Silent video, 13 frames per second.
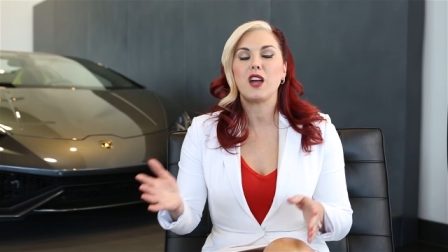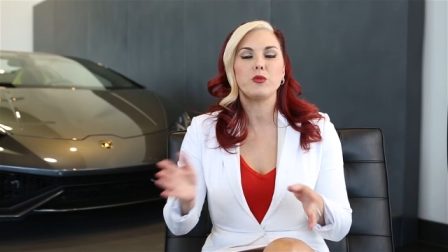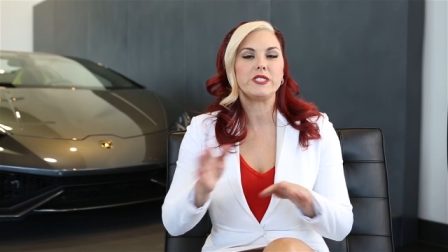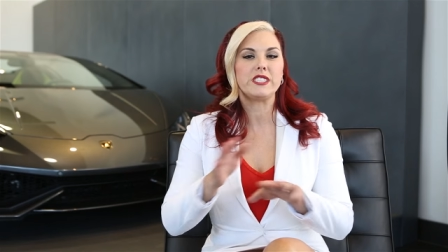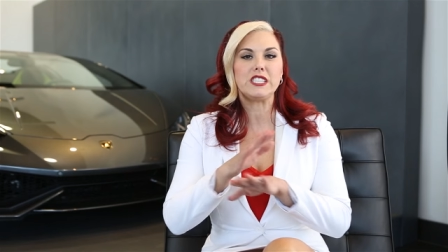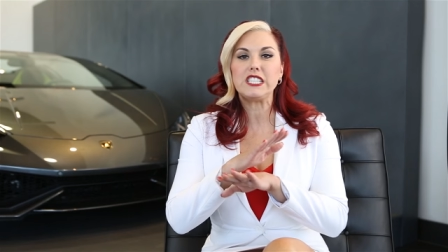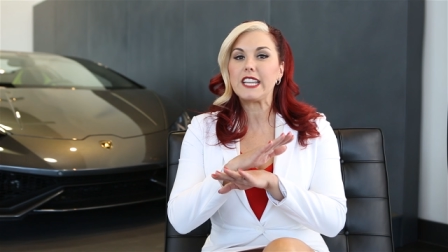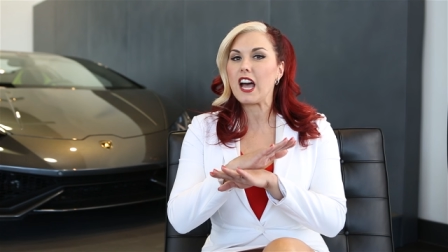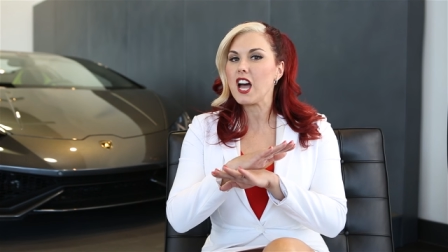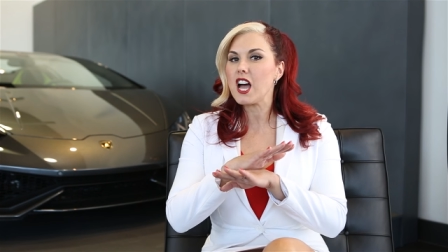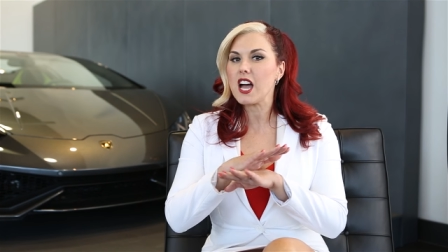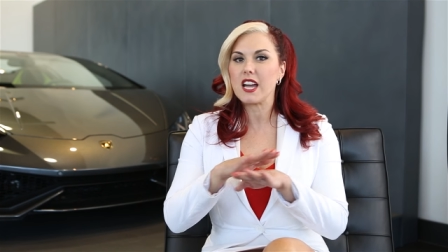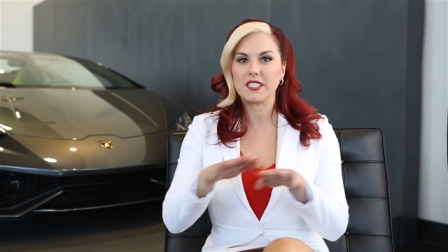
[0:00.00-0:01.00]
I was
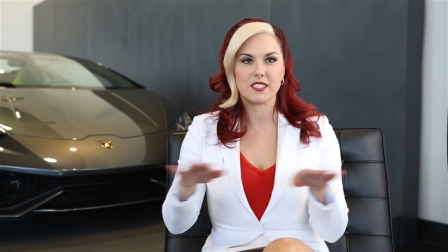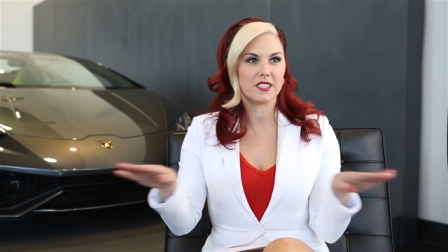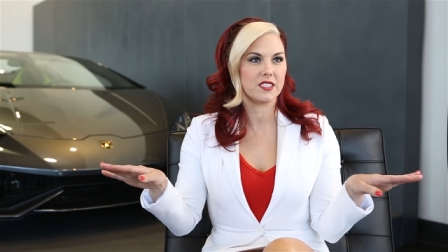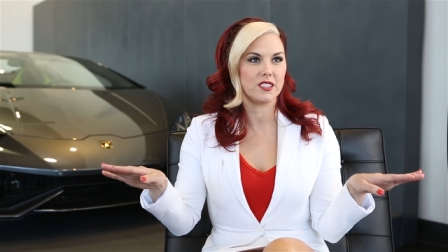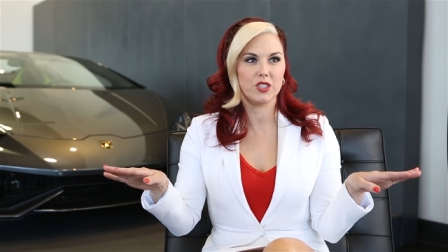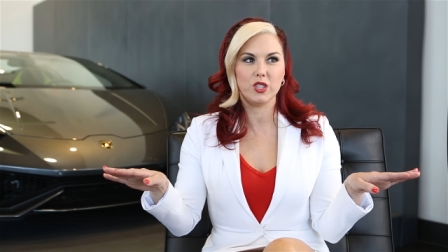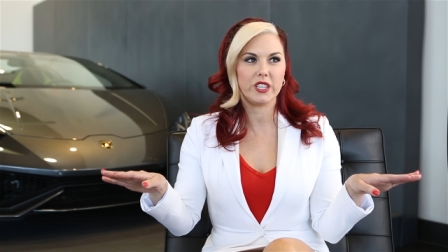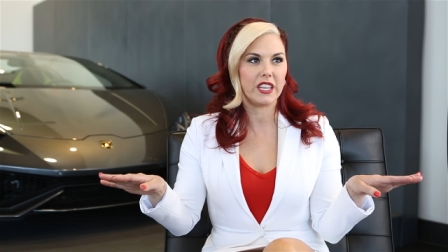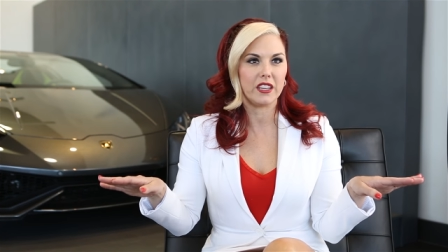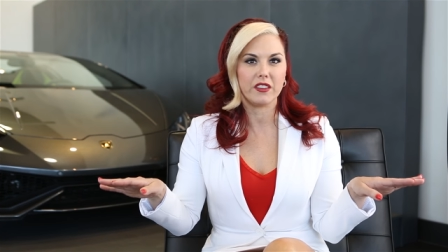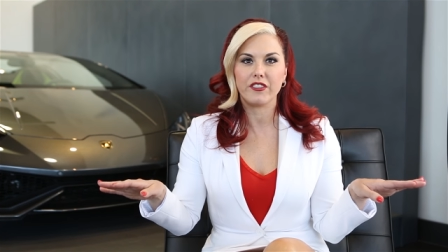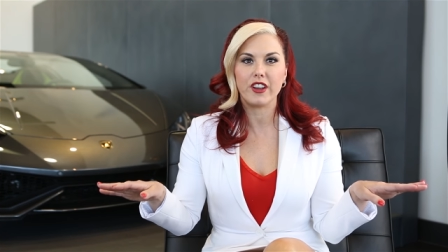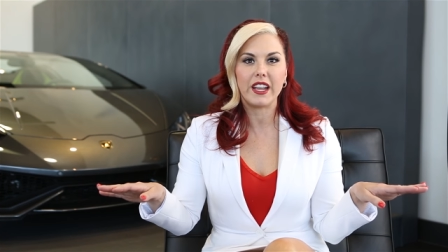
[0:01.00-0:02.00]
not
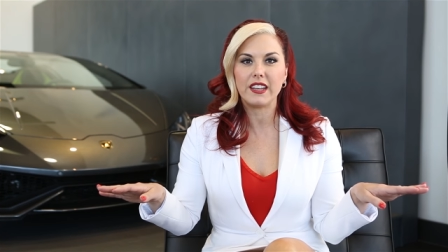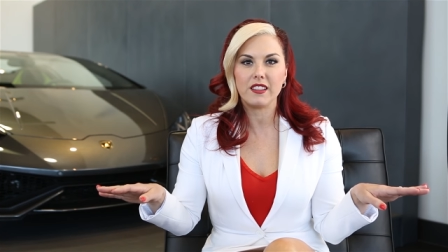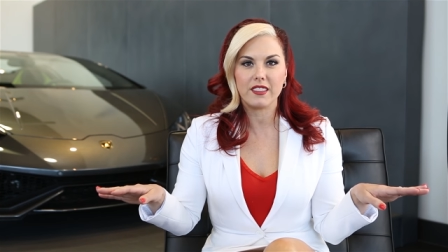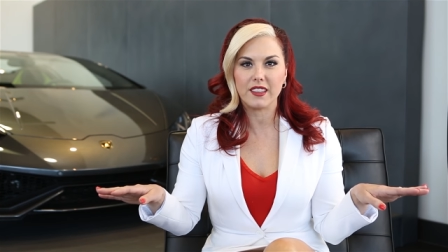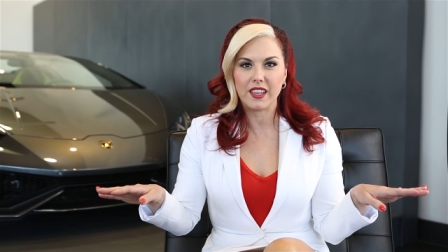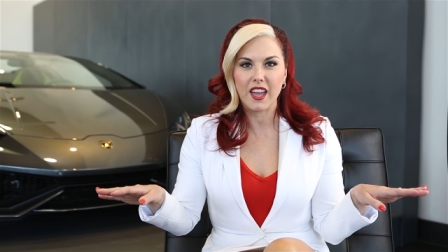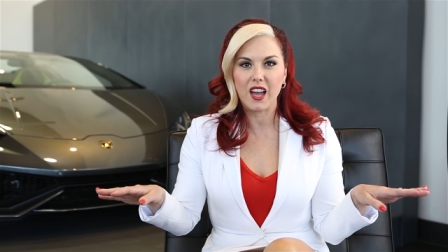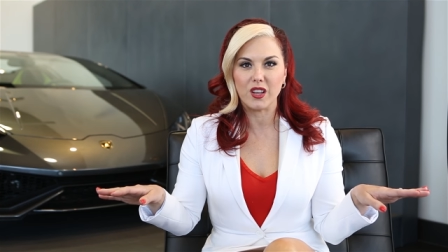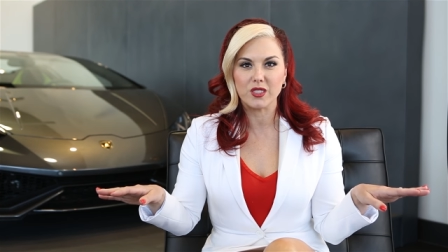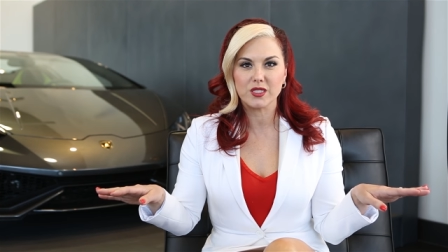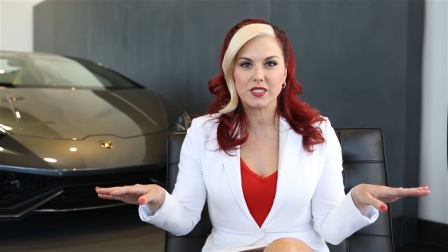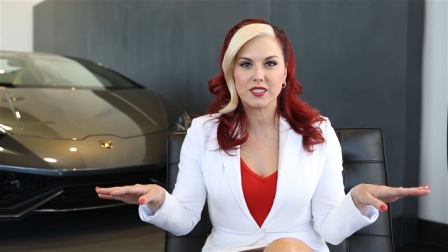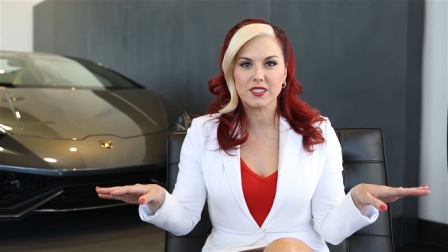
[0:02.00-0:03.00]
looking for anything
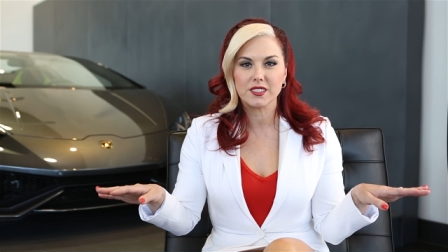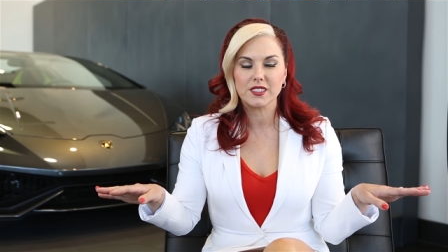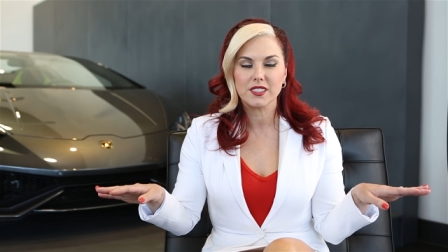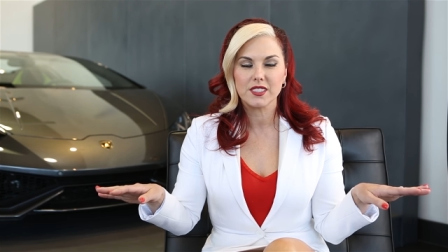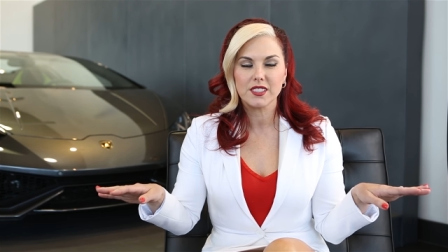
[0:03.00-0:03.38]
else.